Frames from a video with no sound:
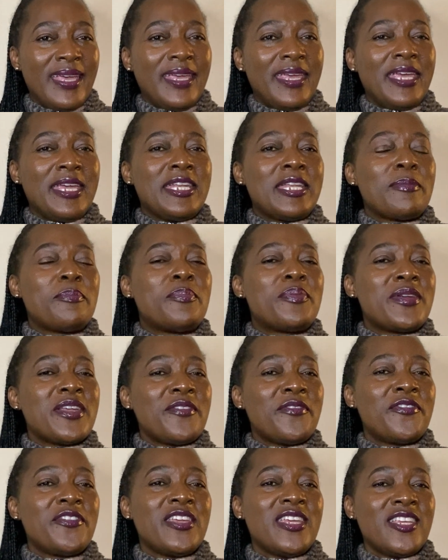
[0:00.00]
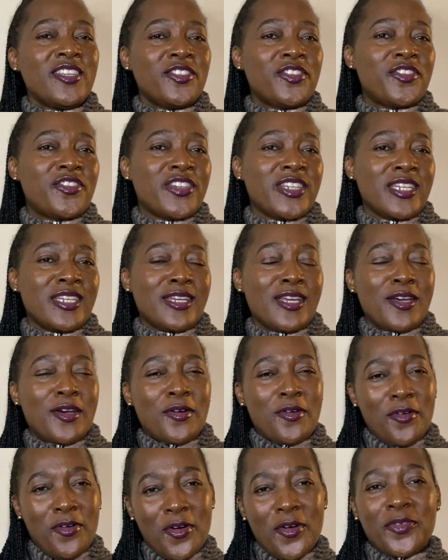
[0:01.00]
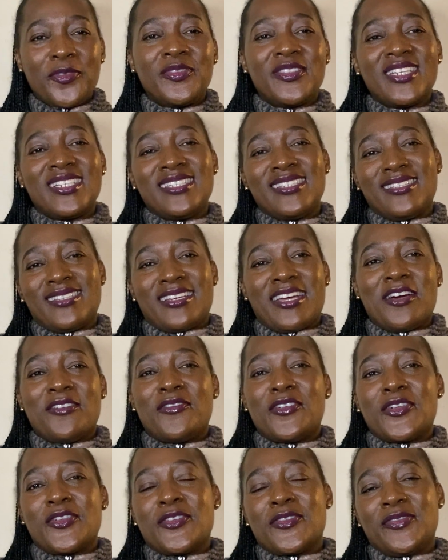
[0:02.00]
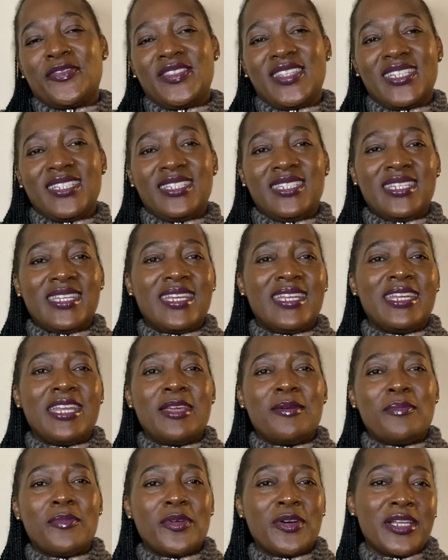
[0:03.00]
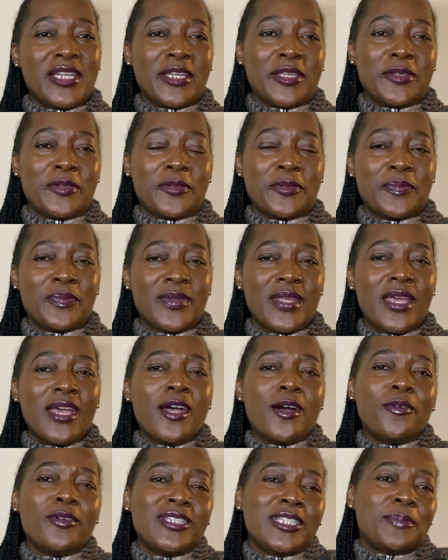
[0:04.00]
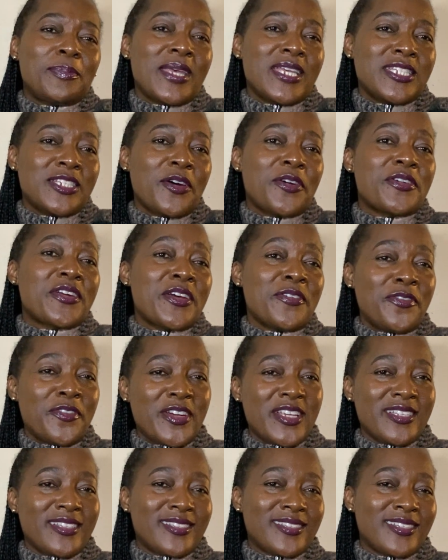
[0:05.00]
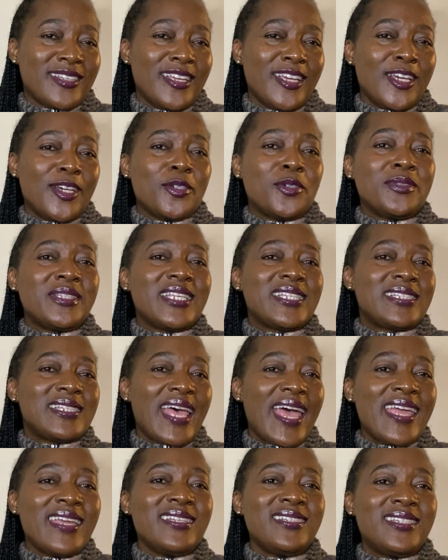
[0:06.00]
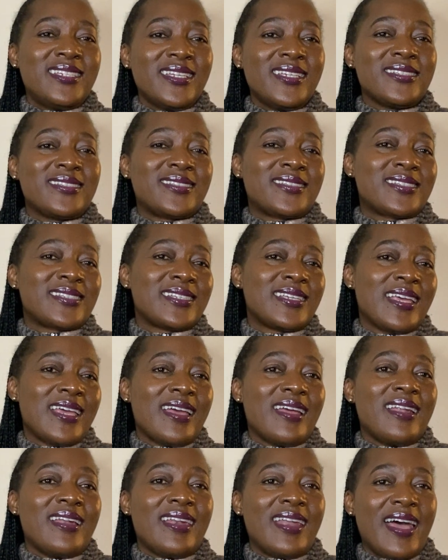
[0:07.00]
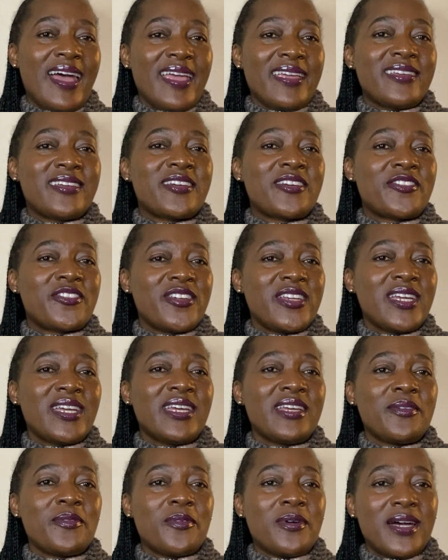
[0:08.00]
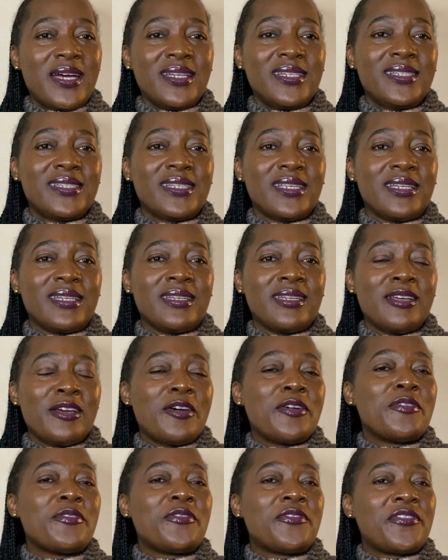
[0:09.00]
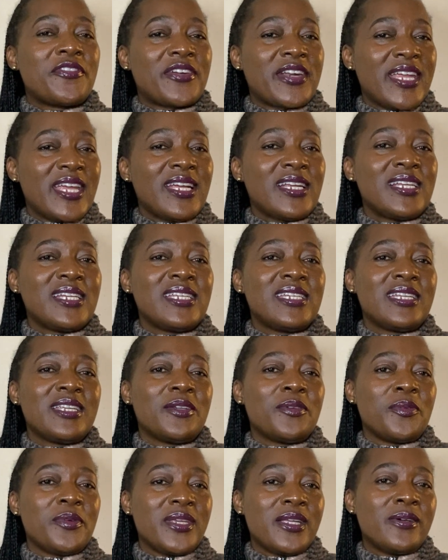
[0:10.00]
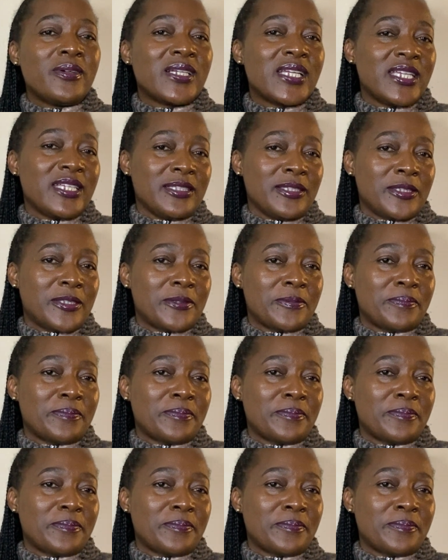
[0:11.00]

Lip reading: and a brief history of the discovery of the DNA molecule, with special reference to the scientists like Crick and Watson, Franklin and Wilkins.